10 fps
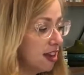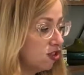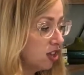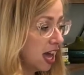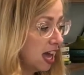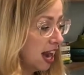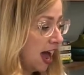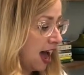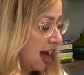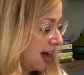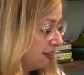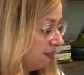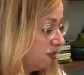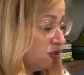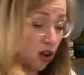each kid
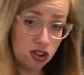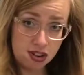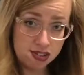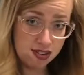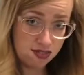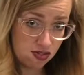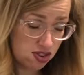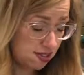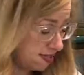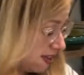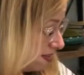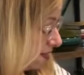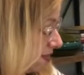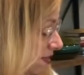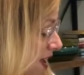has
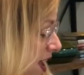$2.50